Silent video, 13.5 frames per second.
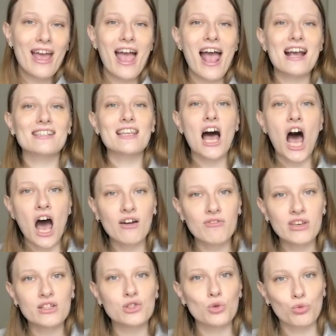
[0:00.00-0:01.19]
has
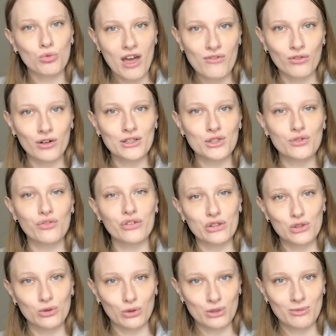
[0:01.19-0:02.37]
obvious reverence for the
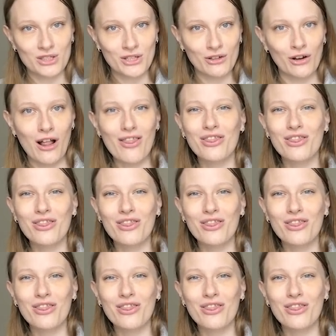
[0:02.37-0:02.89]
source material.